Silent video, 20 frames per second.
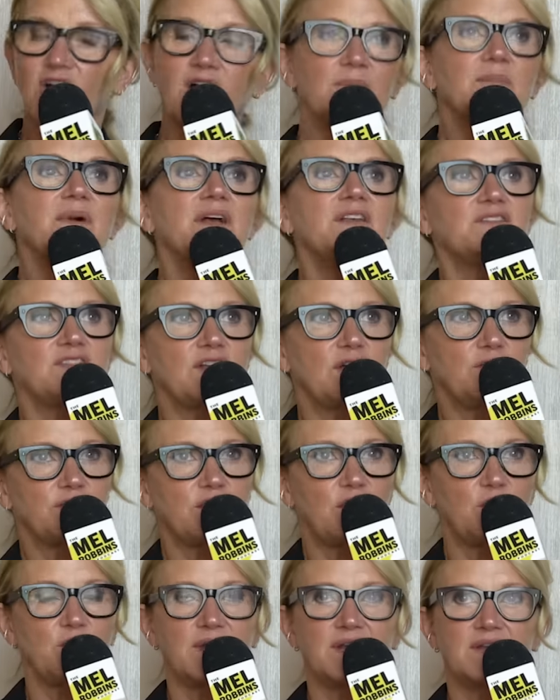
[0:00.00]
caught myself
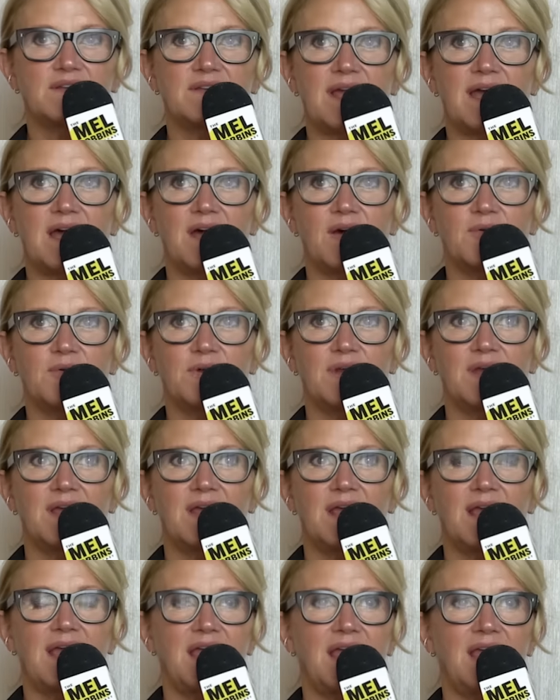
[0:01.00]
going down
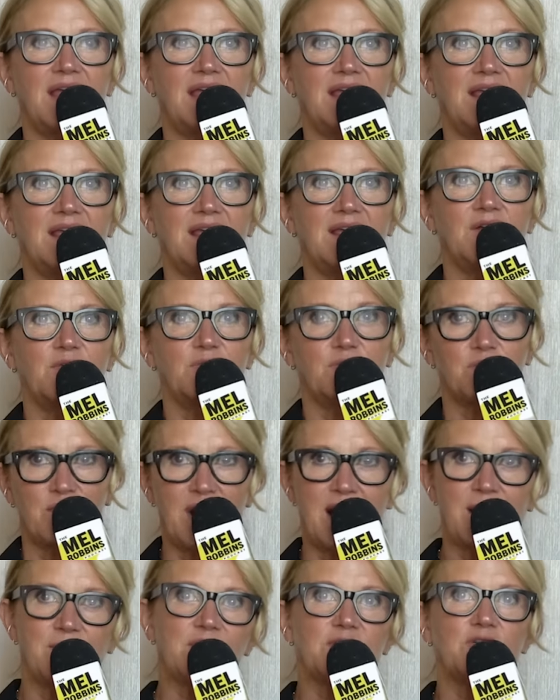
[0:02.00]
a
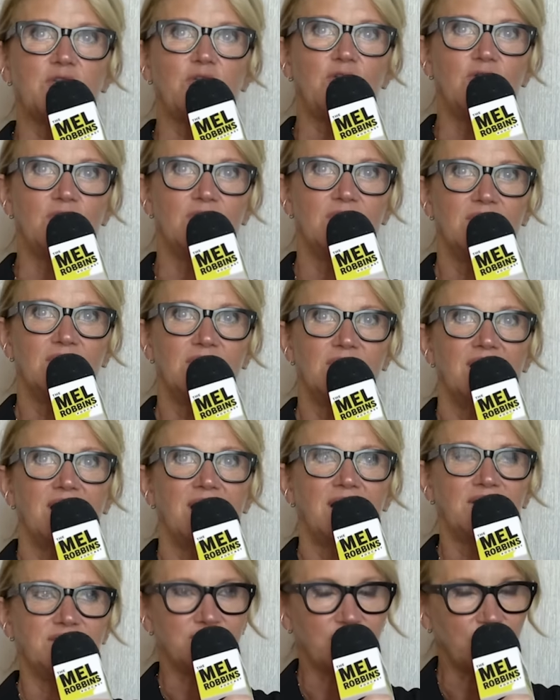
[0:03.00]
rabbit hole.
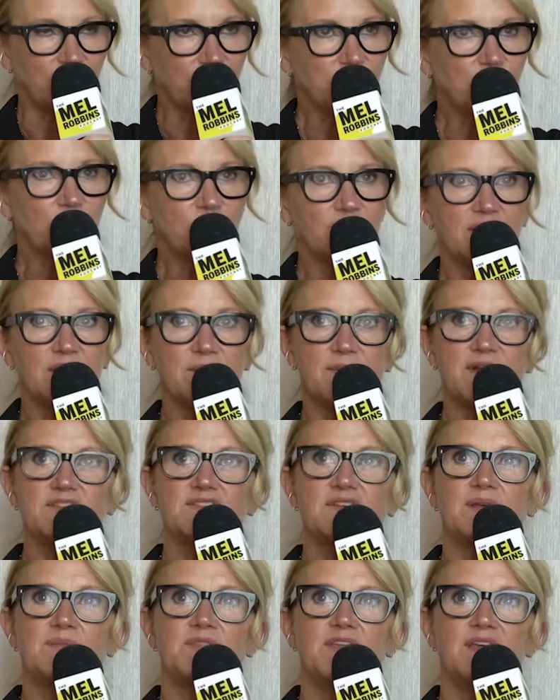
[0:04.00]
I started worrying
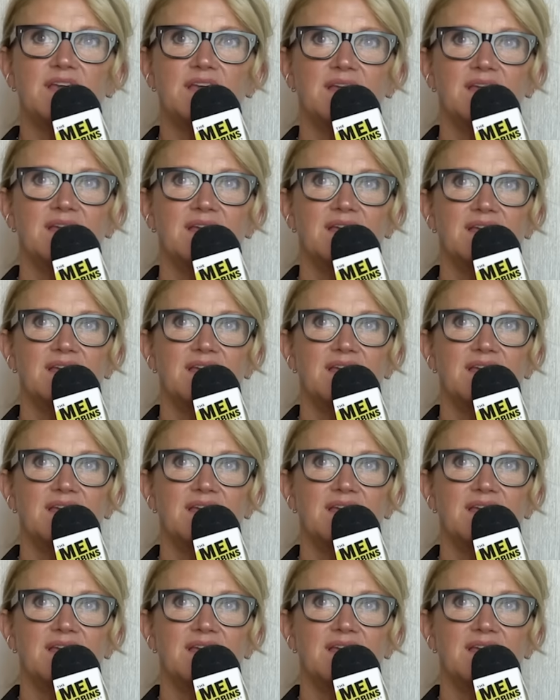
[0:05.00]
about something.